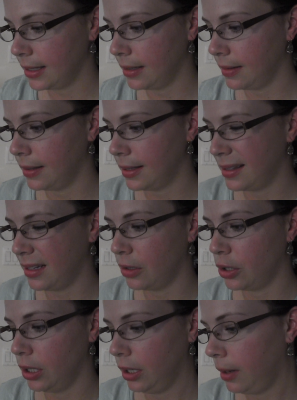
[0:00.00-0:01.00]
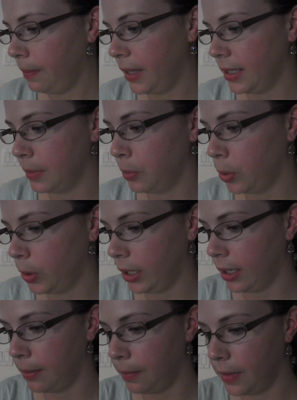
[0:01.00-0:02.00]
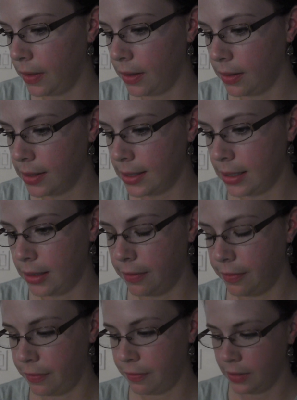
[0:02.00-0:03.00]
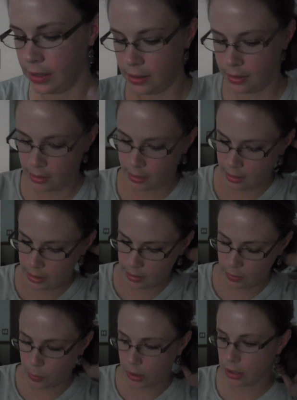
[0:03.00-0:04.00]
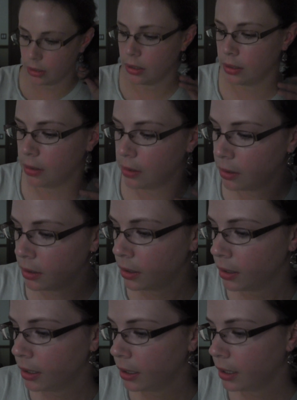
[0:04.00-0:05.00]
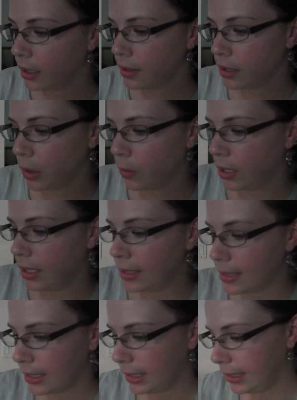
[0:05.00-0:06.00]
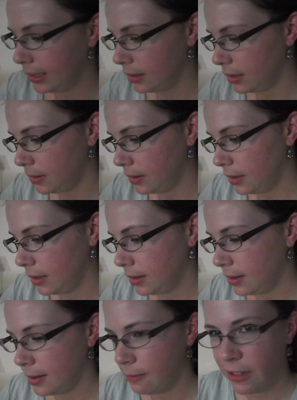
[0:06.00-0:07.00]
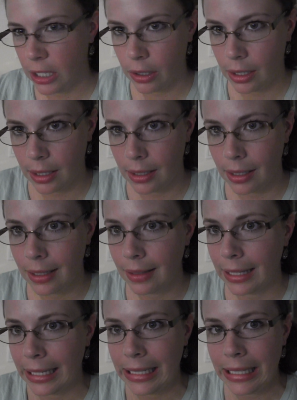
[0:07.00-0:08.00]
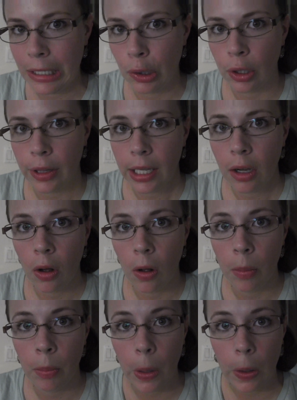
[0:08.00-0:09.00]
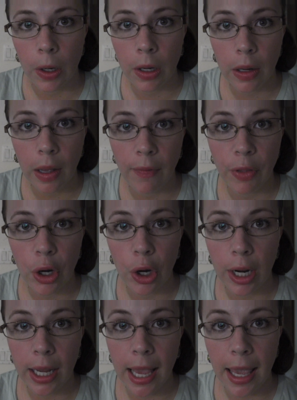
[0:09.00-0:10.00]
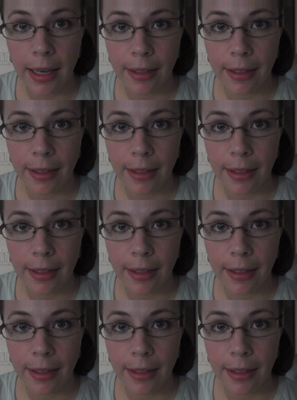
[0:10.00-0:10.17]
the suction cup that's pulling up the stuff in the water. And so when it hits land, it's very like an eerily calm part of the hurricane.